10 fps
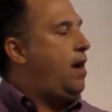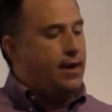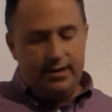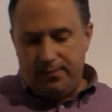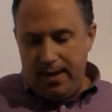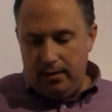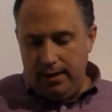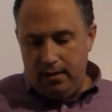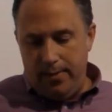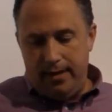wanted to spend a
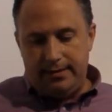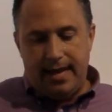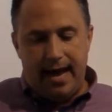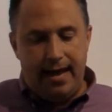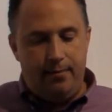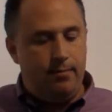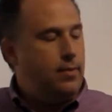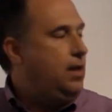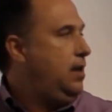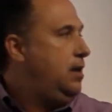little bit of time
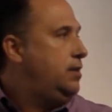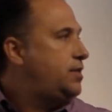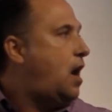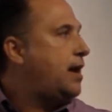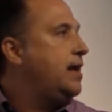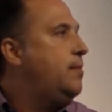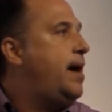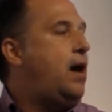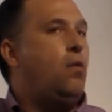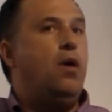talking
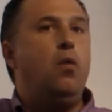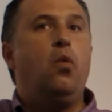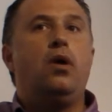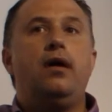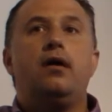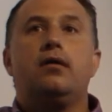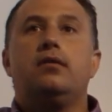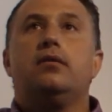about what we're